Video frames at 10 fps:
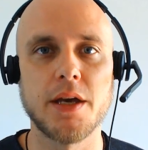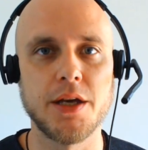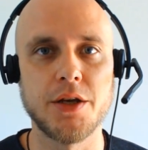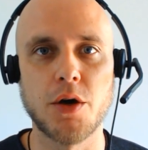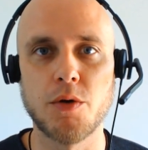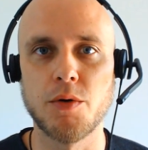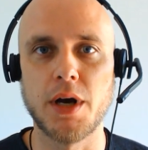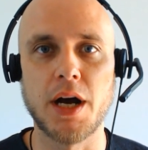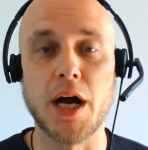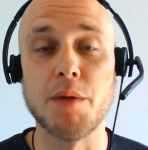you know,
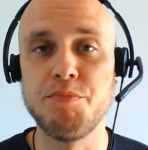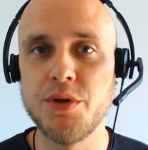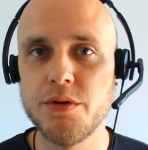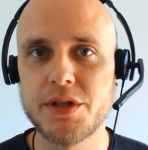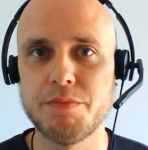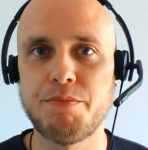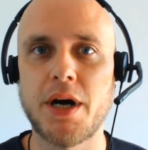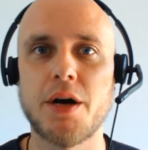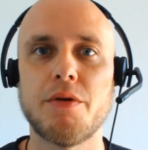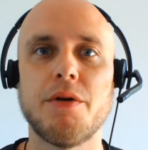abusive
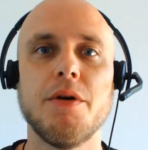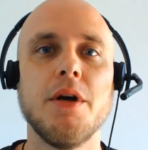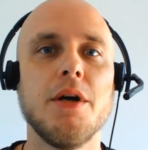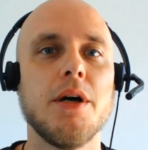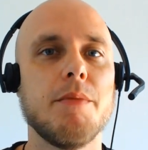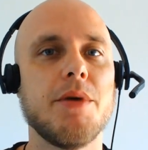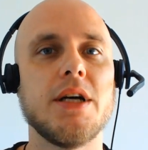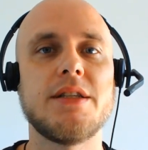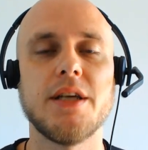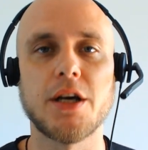power,
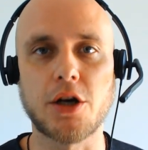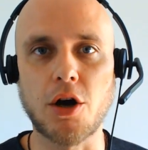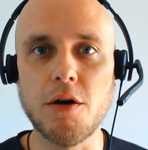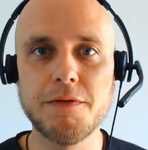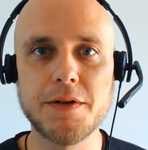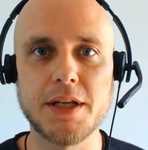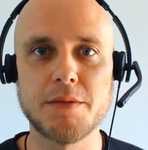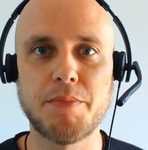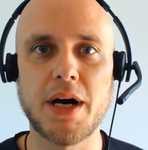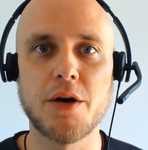but
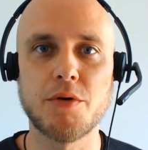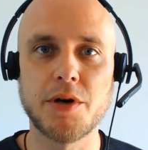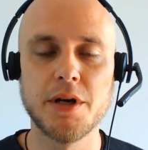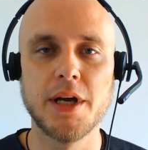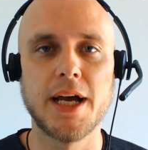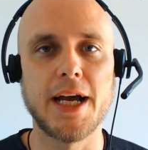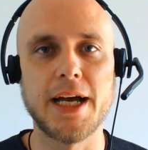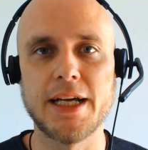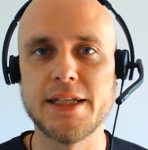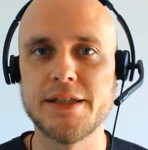confident power,
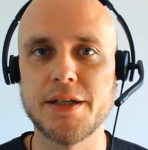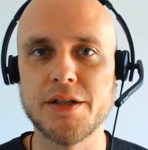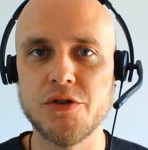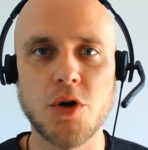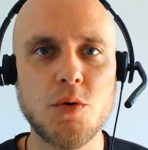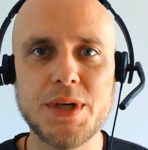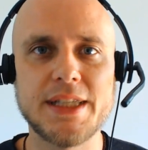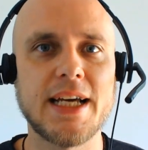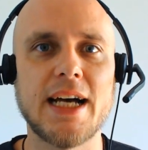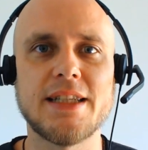and knowing
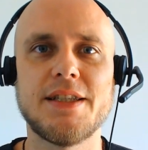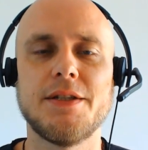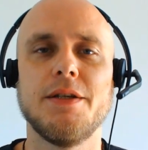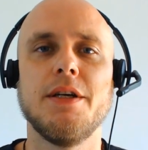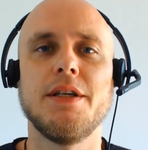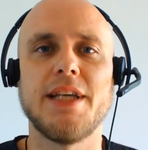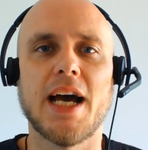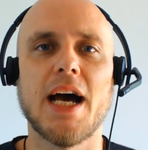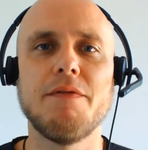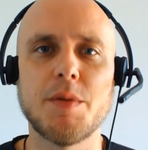that they
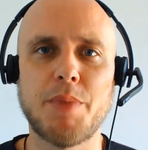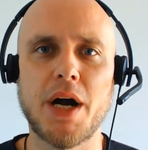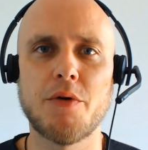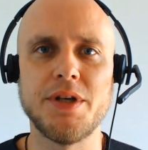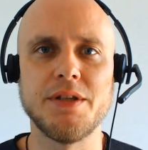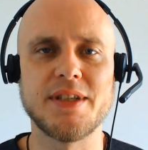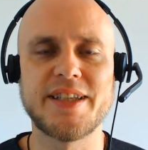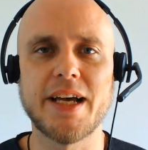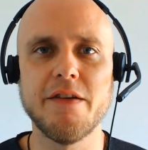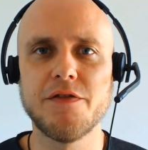have the power in
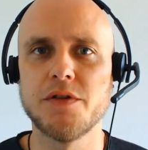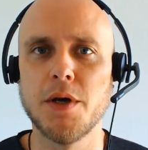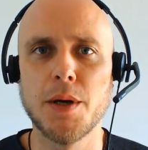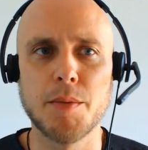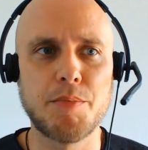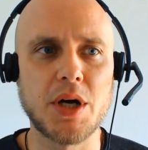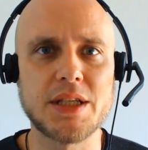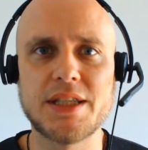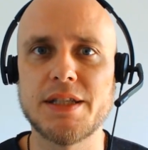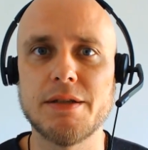themselves,
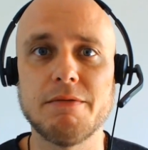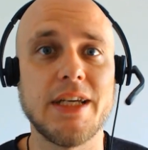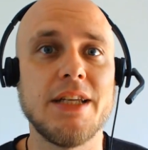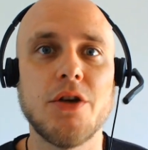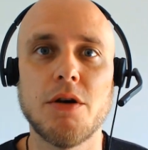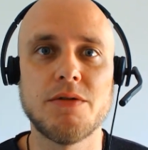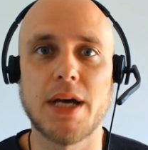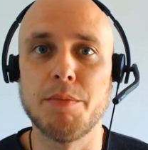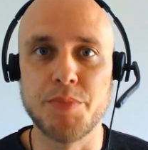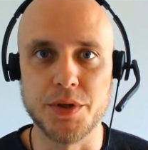but they don't
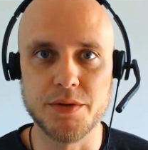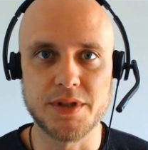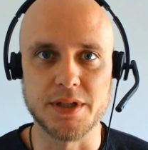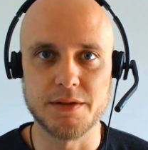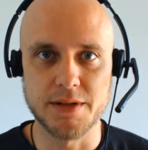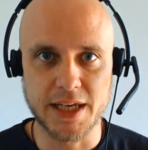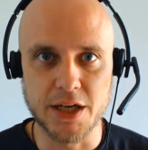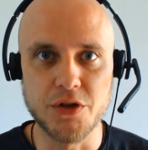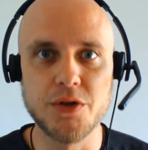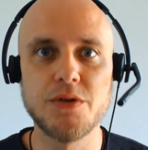abuse it. They
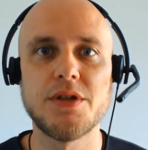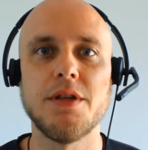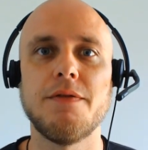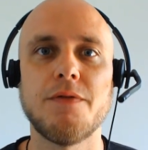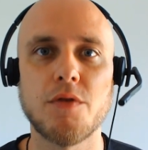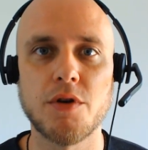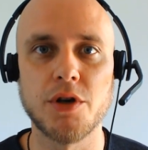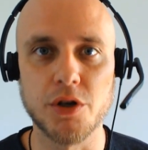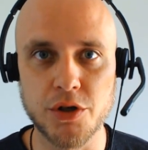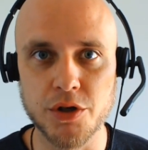can use it for
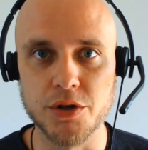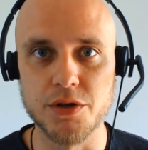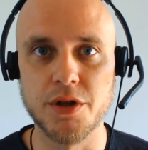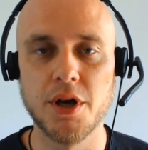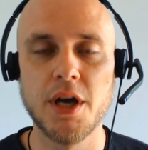good.